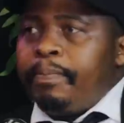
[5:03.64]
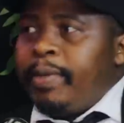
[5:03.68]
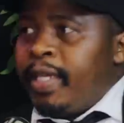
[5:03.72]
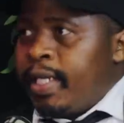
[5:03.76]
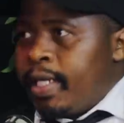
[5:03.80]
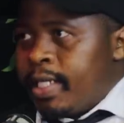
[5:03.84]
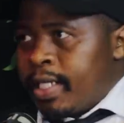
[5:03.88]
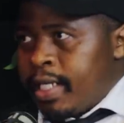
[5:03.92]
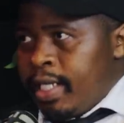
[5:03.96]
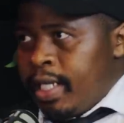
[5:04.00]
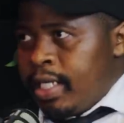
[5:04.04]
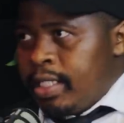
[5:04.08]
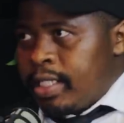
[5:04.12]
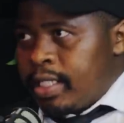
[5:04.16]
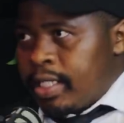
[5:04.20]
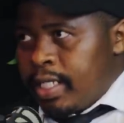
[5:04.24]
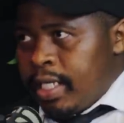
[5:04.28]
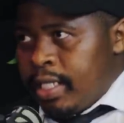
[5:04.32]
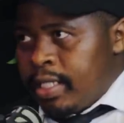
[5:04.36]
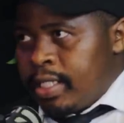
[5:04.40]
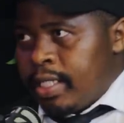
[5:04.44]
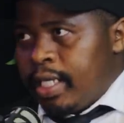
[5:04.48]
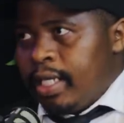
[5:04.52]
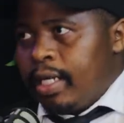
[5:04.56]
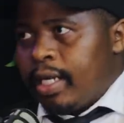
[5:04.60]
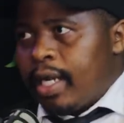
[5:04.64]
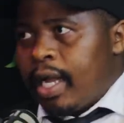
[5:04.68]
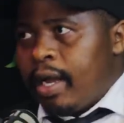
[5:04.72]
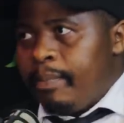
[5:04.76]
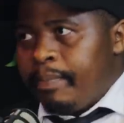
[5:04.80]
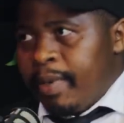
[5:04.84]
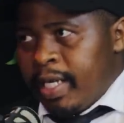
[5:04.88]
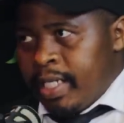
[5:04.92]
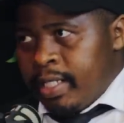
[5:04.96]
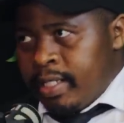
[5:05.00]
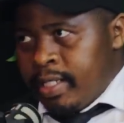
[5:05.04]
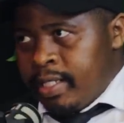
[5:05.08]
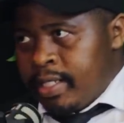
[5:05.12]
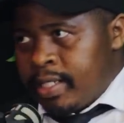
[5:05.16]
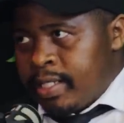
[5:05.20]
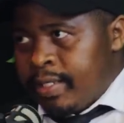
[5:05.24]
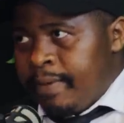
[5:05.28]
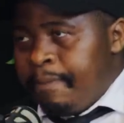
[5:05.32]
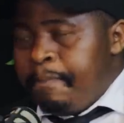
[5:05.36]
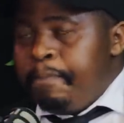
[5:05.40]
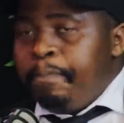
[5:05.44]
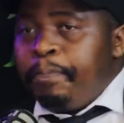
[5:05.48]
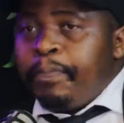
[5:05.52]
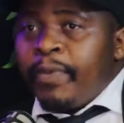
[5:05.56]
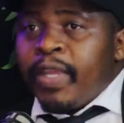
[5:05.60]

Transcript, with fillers: big real estate companies